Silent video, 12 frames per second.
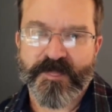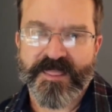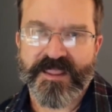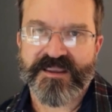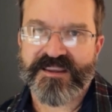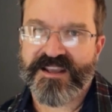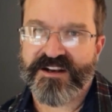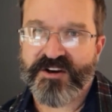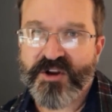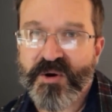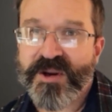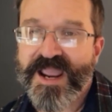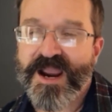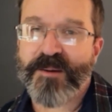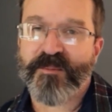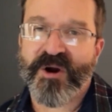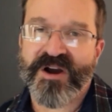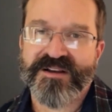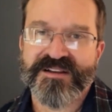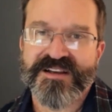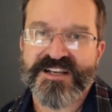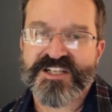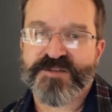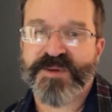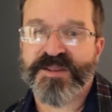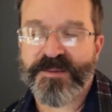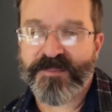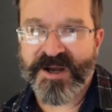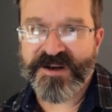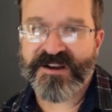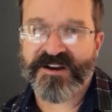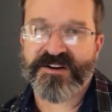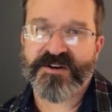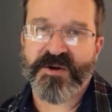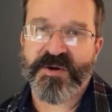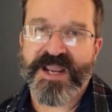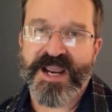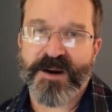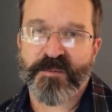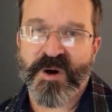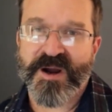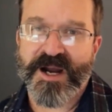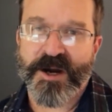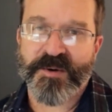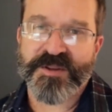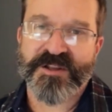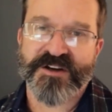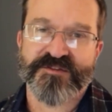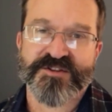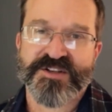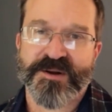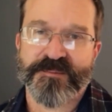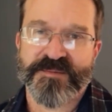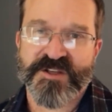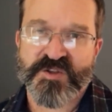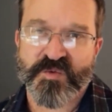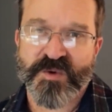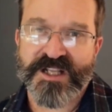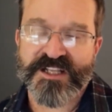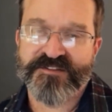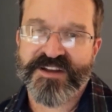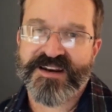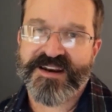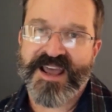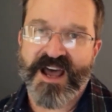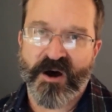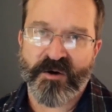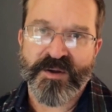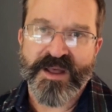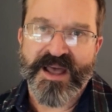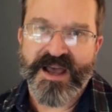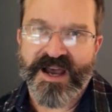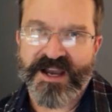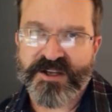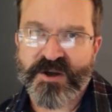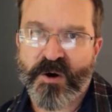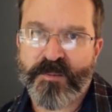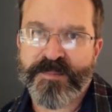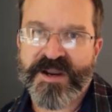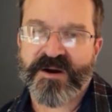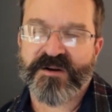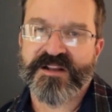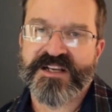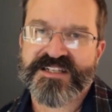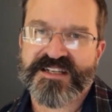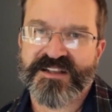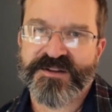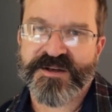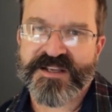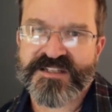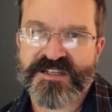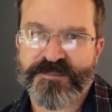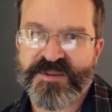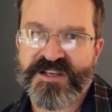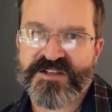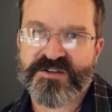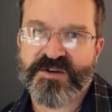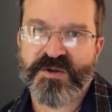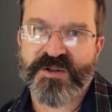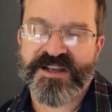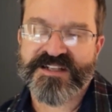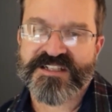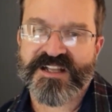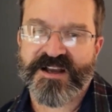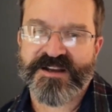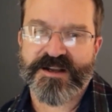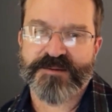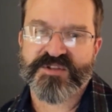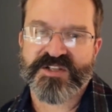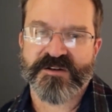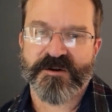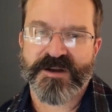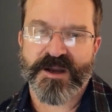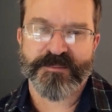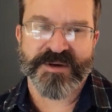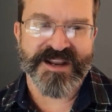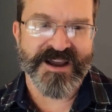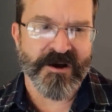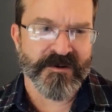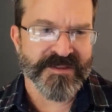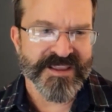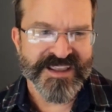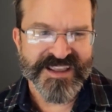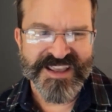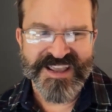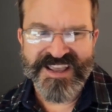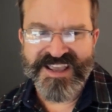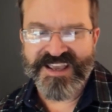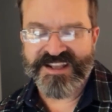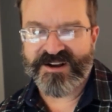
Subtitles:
get a new camera, spend the money on a new camera, I would look for something that's relevant now. I'd go mirrorless and look at some of these new lens lineups that are coming out. And on